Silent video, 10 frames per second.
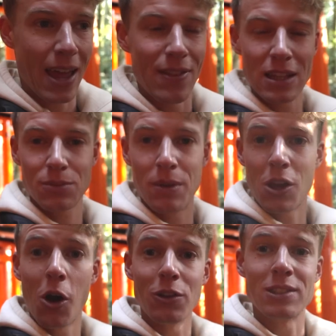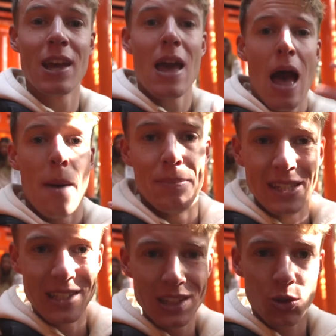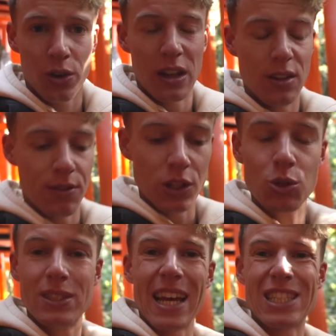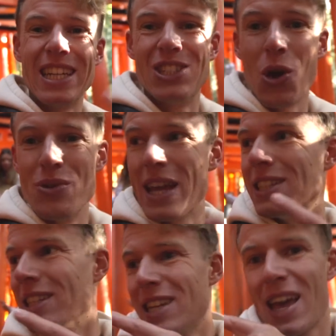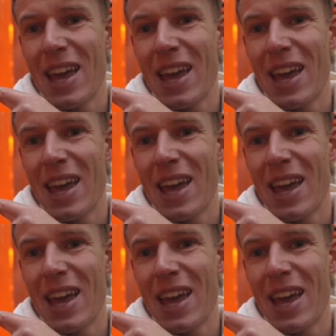and that's because a business or an individual has actually donated